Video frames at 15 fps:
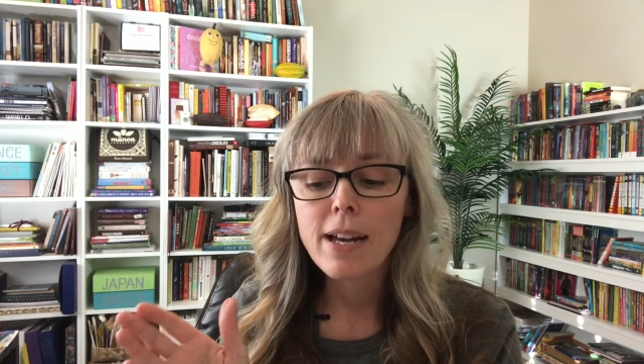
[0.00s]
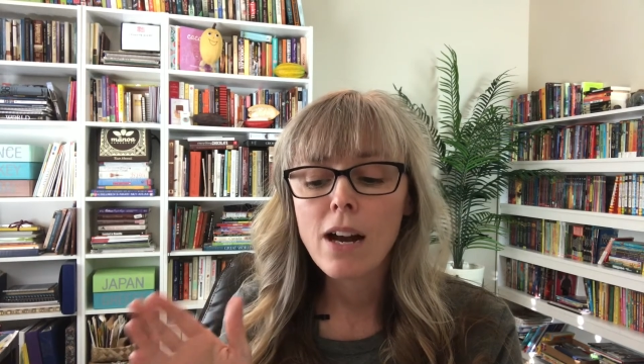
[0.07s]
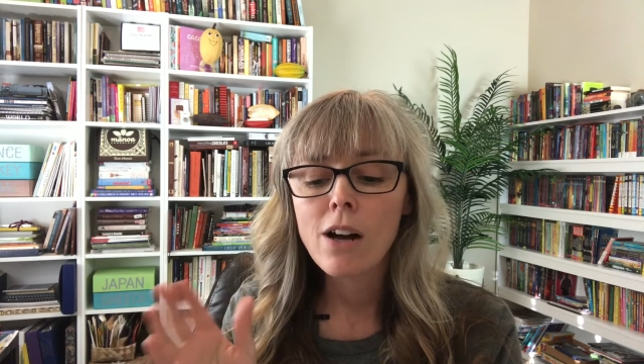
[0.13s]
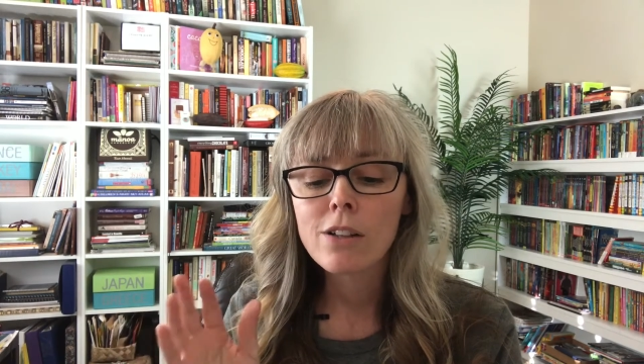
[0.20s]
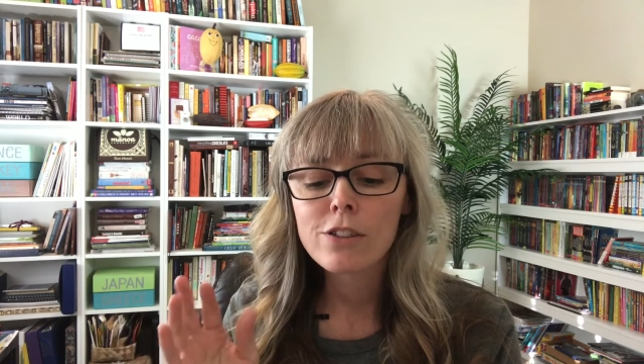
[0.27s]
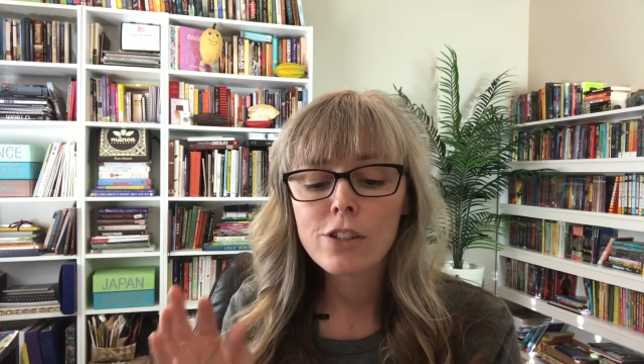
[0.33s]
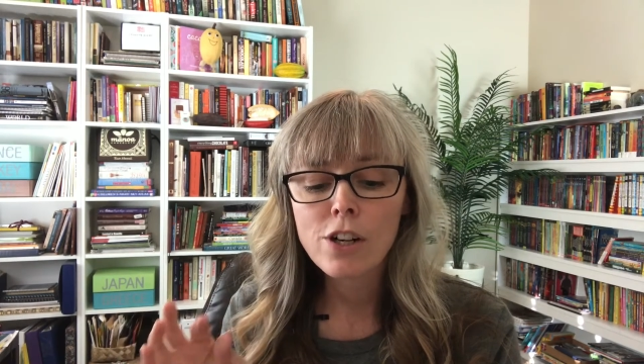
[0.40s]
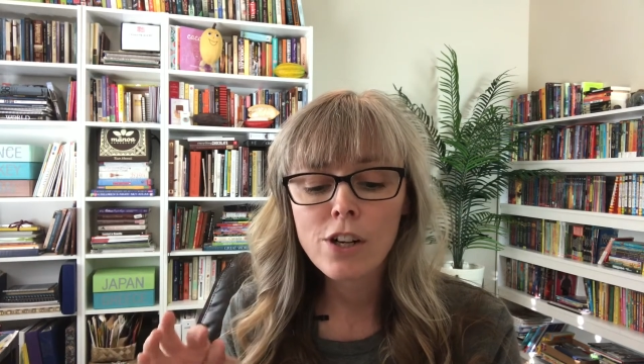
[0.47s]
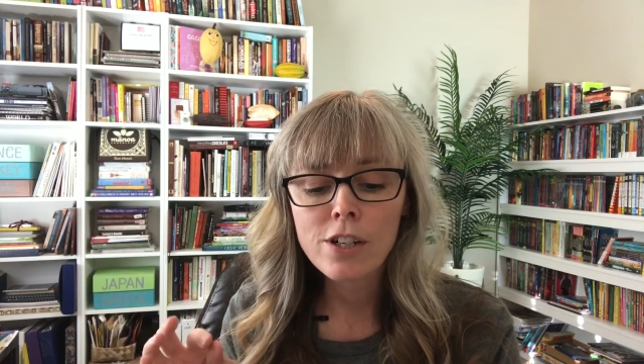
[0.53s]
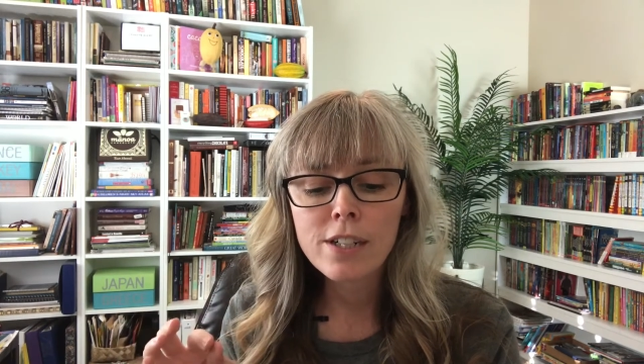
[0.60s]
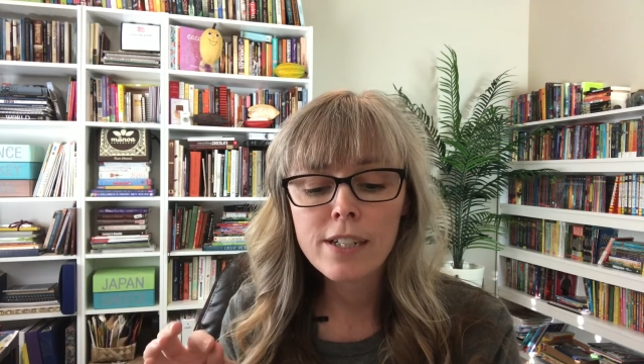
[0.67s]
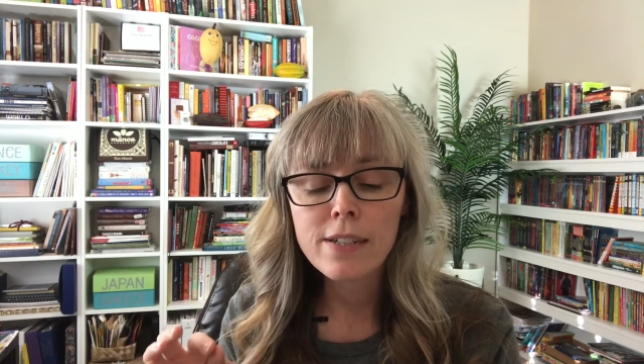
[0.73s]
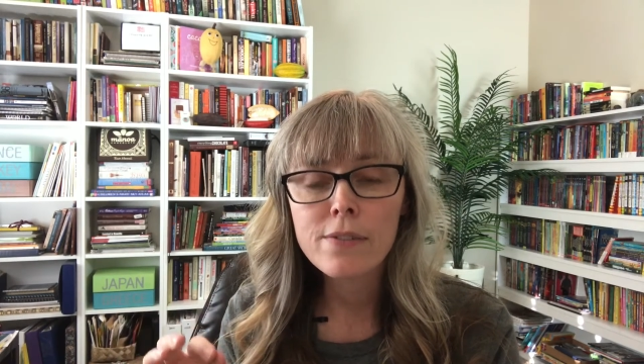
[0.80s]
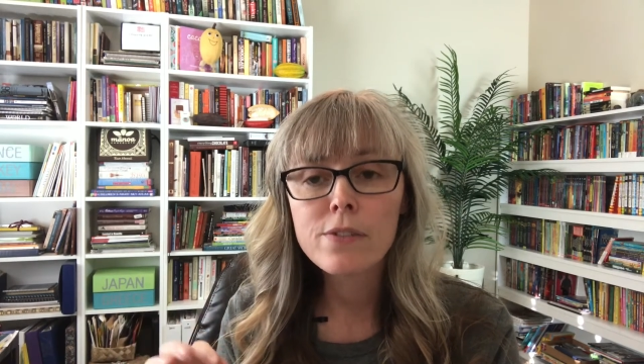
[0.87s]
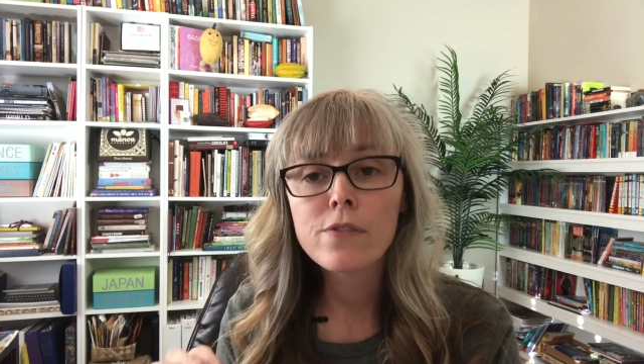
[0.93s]

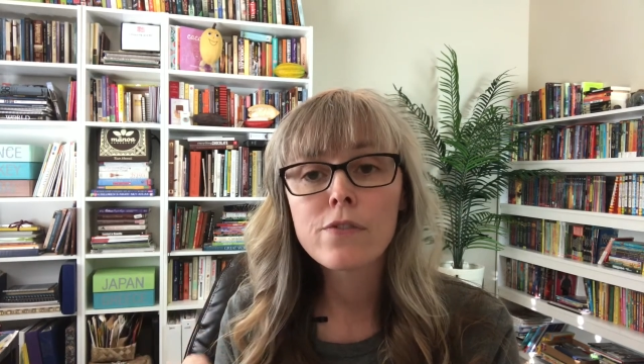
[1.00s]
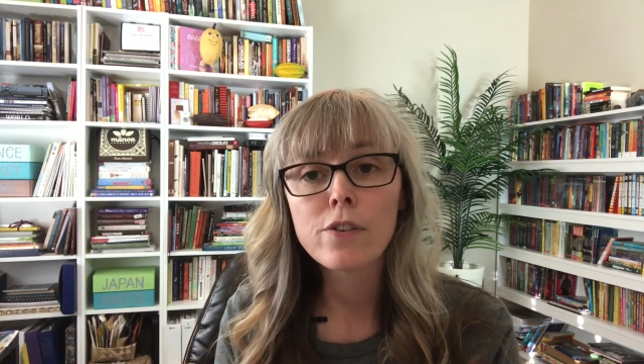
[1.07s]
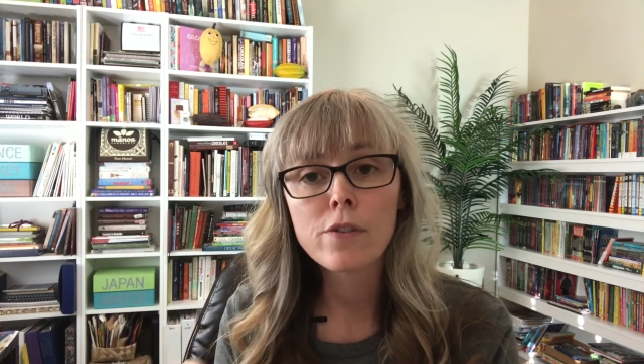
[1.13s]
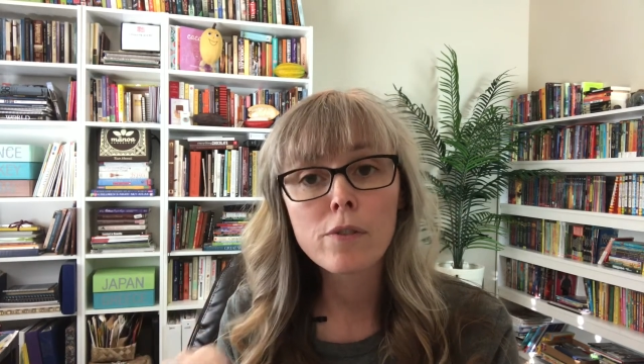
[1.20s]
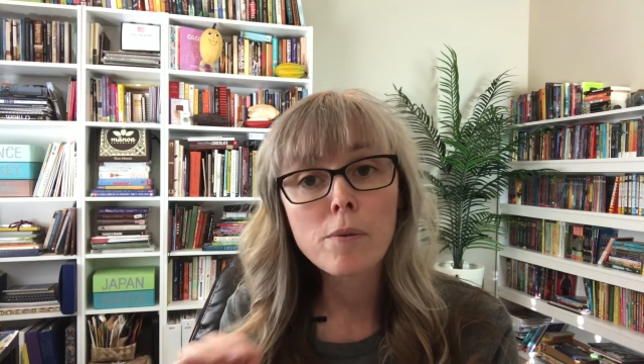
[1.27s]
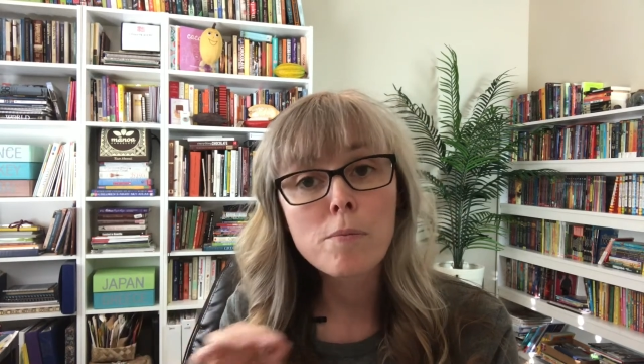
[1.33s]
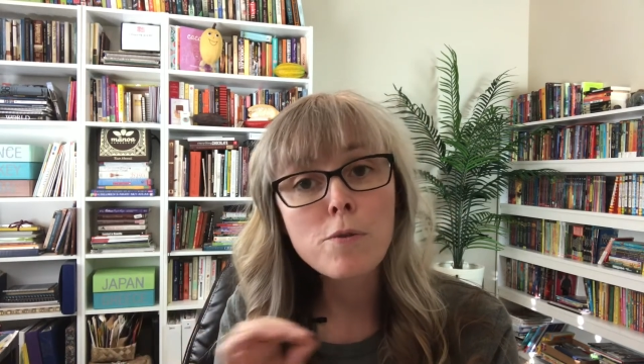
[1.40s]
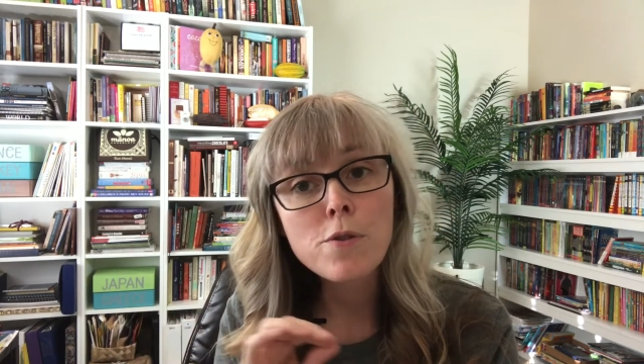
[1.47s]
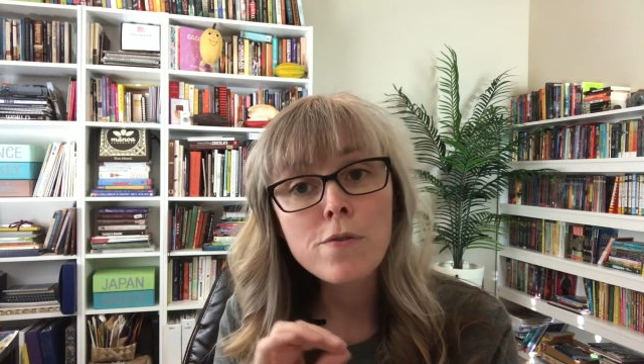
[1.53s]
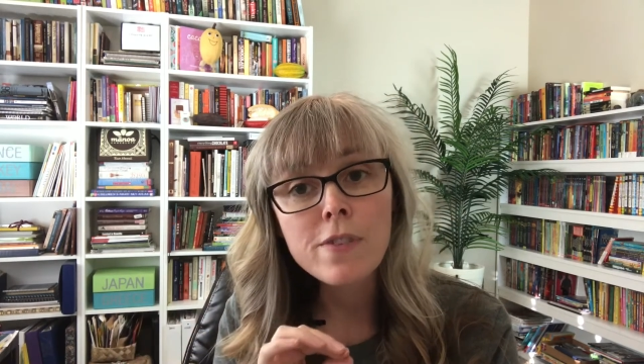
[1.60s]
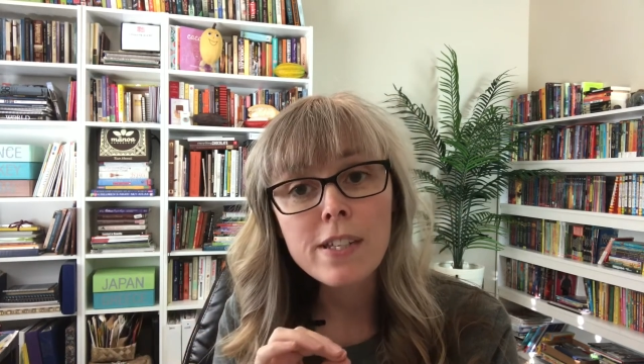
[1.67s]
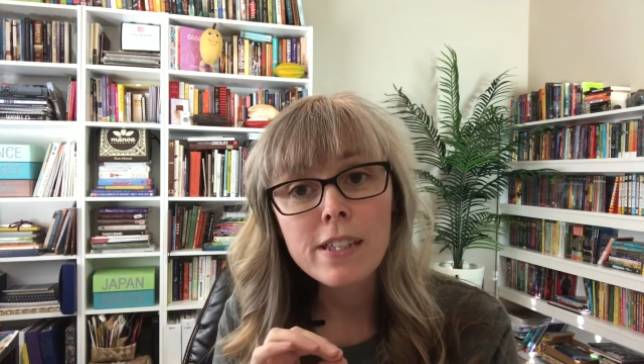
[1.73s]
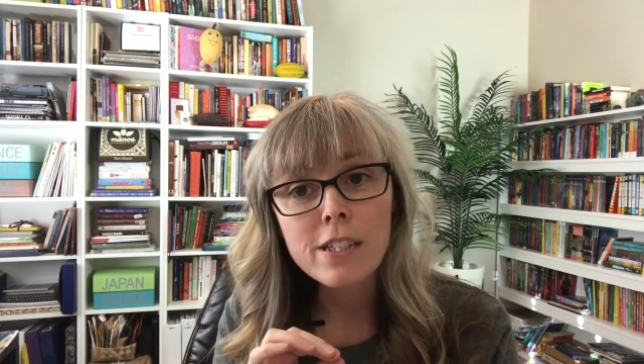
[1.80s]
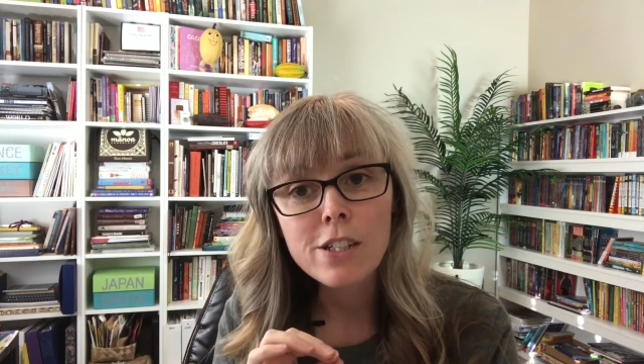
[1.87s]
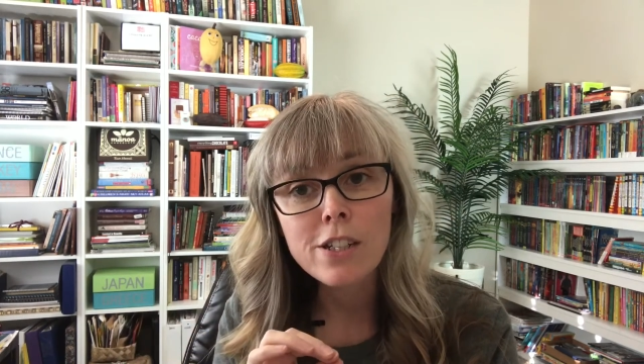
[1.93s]
alternatives for
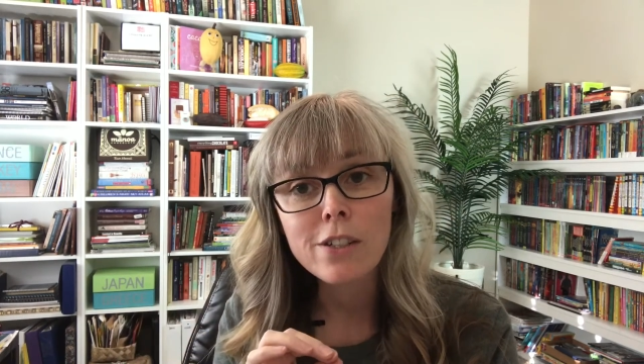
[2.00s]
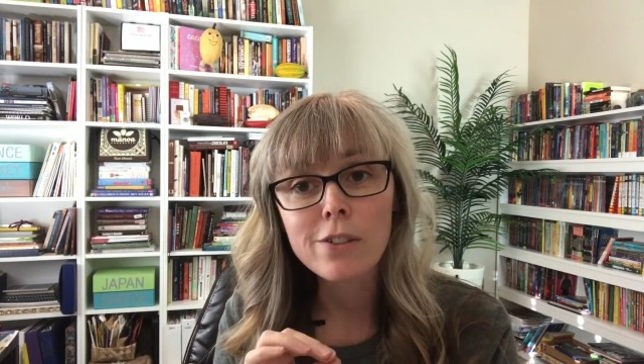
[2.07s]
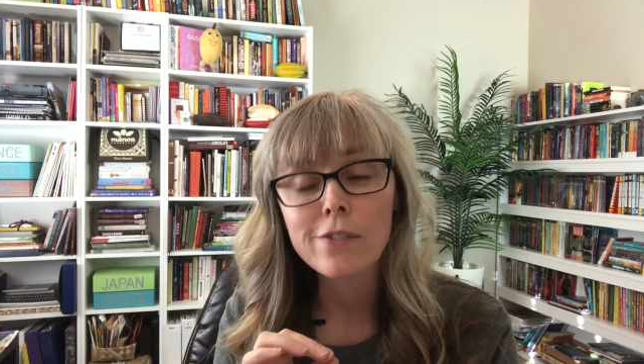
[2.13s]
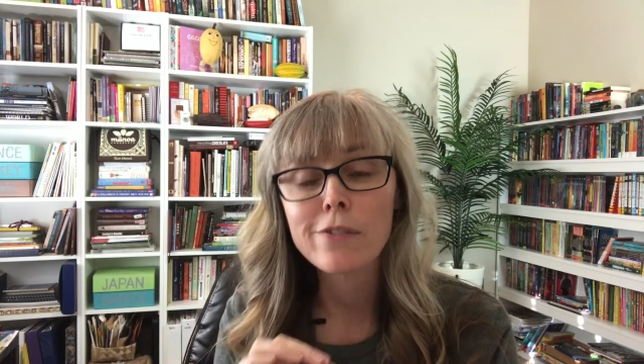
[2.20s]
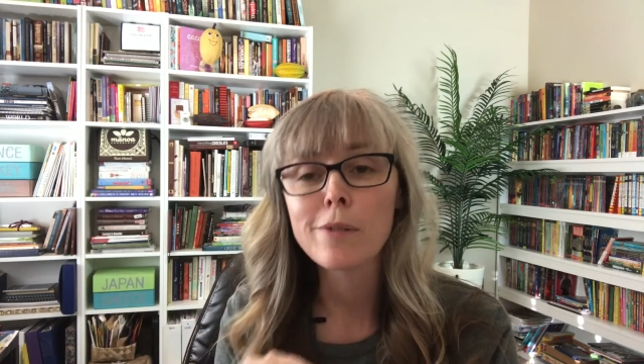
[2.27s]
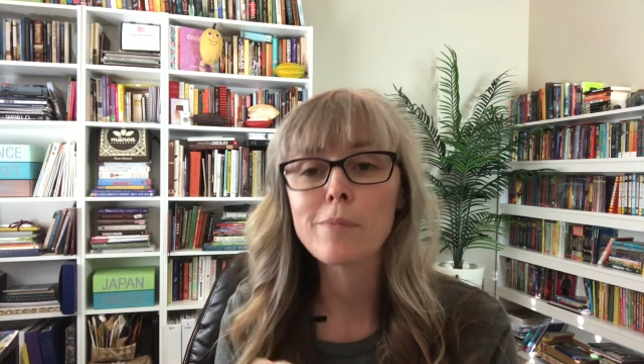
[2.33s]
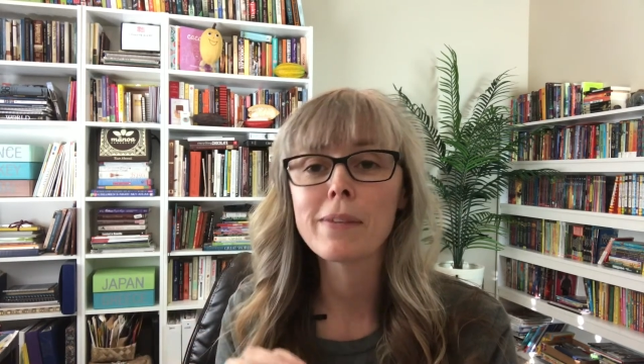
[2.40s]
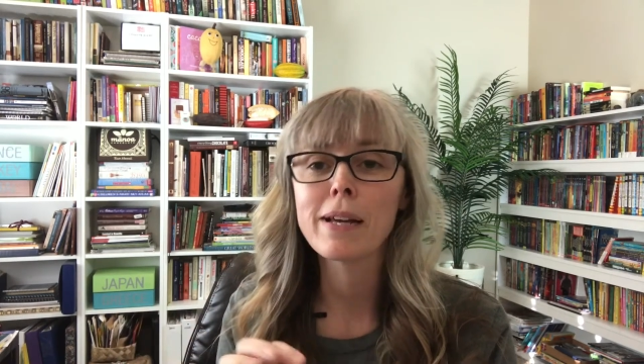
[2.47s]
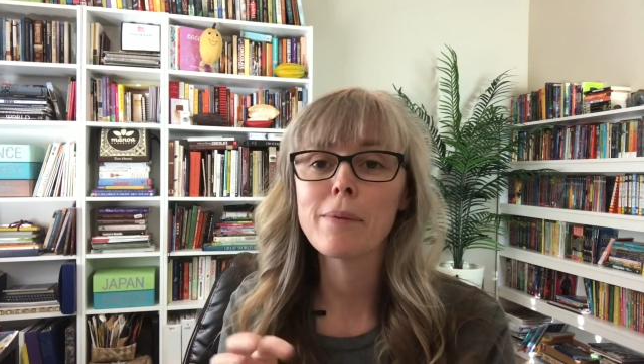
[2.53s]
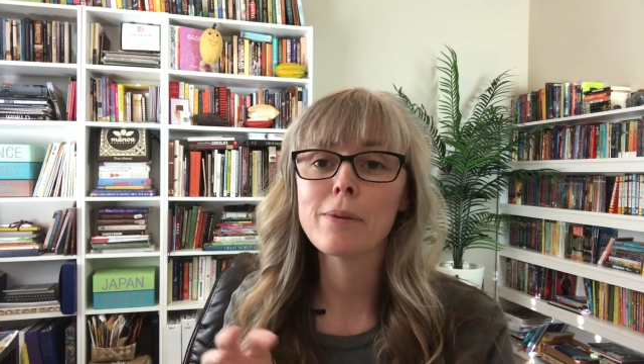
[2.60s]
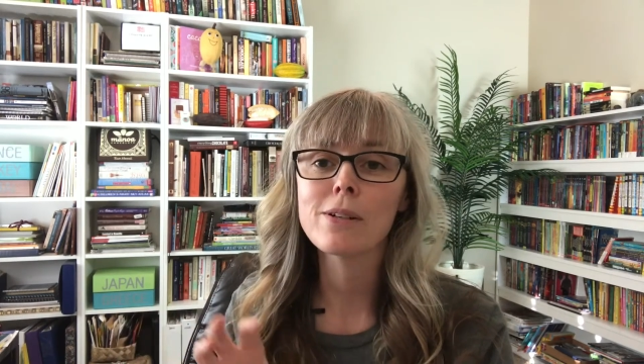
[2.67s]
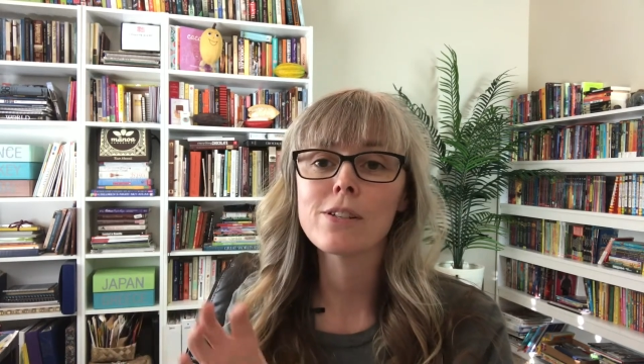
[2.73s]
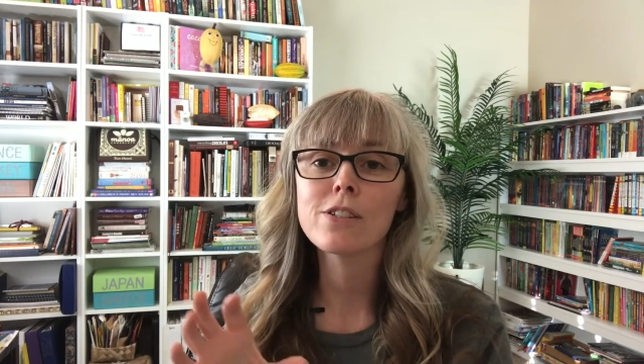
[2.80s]
removing the children from labor.